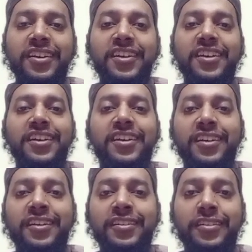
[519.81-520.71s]
and
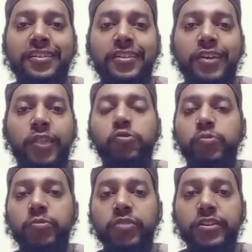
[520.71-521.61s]
I would be
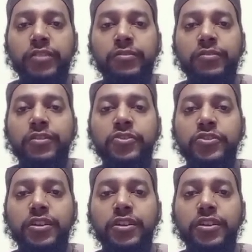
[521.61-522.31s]
waiting, inshallah.